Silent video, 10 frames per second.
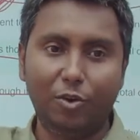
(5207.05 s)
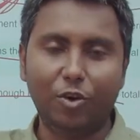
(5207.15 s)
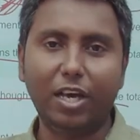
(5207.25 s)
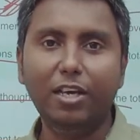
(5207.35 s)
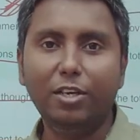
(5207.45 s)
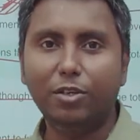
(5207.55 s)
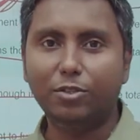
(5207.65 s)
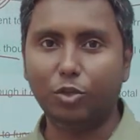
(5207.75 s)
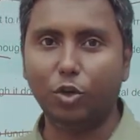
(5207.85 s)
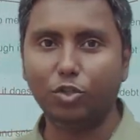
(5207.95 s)
Okay,
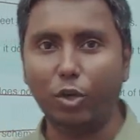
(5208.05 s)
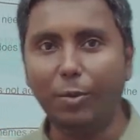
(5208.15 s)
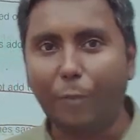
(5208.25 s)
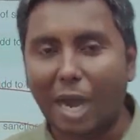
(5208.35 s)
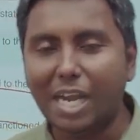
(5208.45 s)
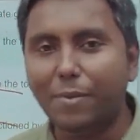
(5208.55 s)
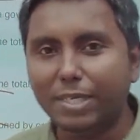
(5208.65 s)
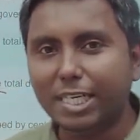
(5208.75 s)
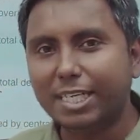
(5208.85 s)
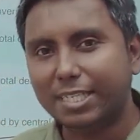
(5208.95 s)
so so in
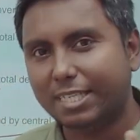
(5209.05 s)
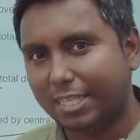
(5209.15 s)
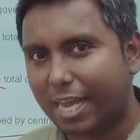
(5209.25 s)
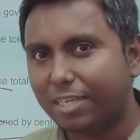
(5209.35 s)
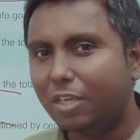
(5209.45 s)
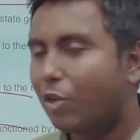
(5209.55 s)
parliament it can say that